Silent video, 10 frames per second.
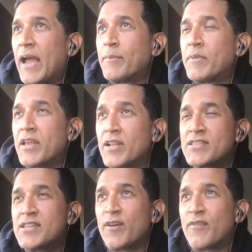am
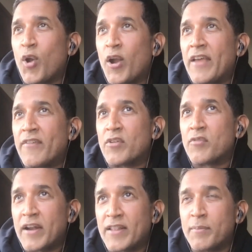guilty of not having
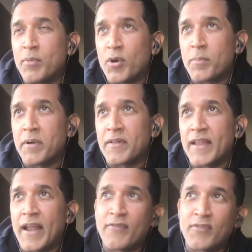read the book, but
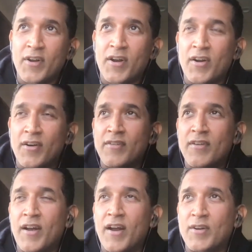then after
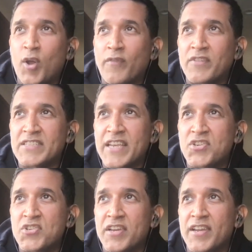our
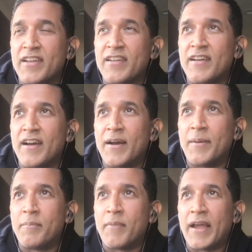conversation,
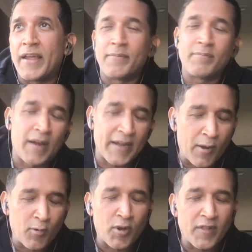I
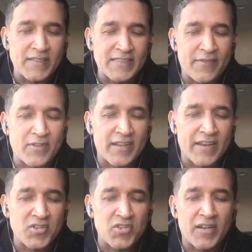downloaded the seventh
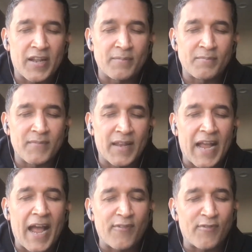edition. I'm like
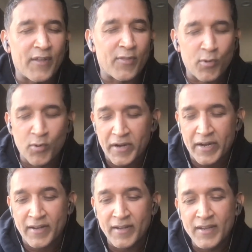halfway through
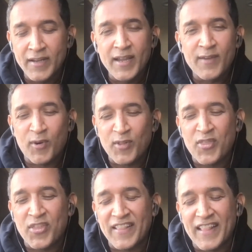it. One of the
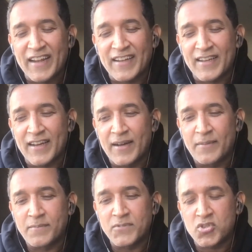things that
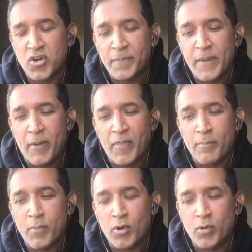struck me about the
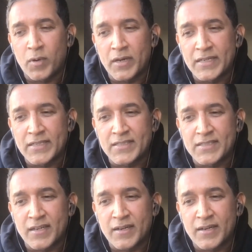book was